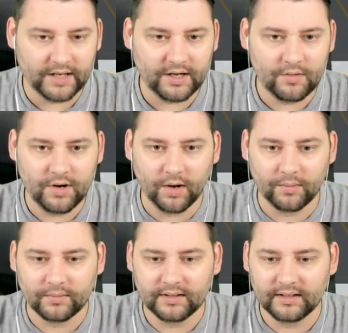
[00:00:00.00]
I don't know.
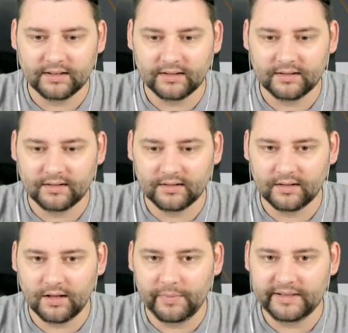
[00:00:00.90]

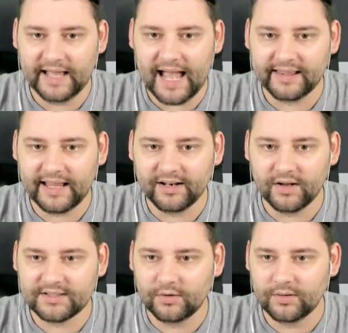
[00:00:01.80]
I mean, they add that
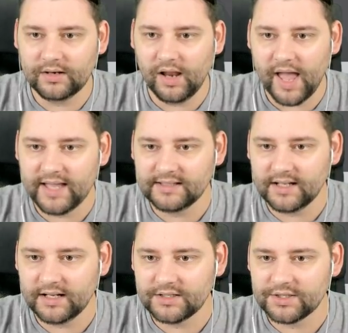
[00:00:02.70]
nice little light in
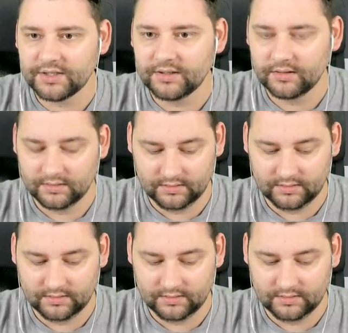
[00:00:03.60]
touch.